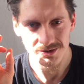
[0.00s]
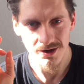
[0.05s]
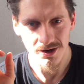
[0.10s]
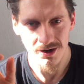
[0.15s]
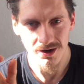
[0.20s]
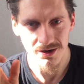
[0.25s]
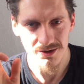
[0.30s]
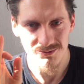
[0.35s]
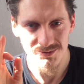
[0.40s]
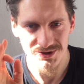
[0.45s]

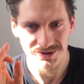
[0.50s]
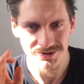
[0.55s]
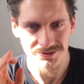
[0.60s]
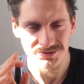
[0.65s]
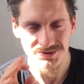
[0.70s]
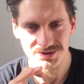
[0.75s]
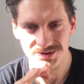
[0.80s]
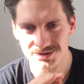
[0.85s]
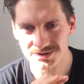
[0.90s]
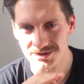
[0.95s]
All
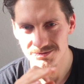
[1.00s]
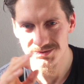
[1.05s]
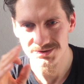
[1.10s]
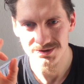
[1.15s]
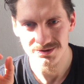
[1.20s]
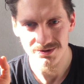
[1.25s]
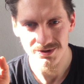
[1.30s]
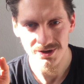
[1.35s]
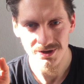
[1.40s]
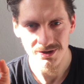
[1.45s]
belief
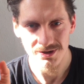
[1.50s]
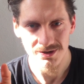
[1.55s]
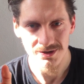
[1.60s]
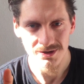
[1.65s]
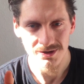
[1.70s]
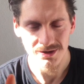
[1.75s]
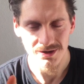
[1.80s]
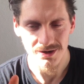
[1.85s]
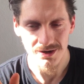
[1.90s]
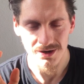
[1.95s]
systems
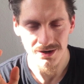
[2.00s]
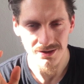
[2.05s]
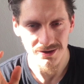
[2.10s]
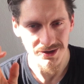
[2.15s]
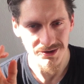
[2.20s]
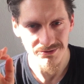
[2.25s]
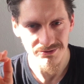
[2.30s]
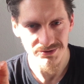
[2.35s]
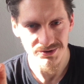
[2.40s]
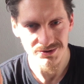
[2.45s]
are
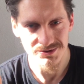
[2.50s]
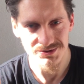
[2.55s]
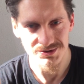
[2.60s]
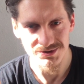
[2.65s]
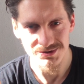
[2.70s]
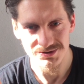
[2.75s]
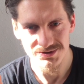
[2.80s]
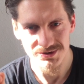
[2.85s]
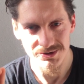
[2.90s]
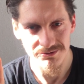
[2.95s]
like filters.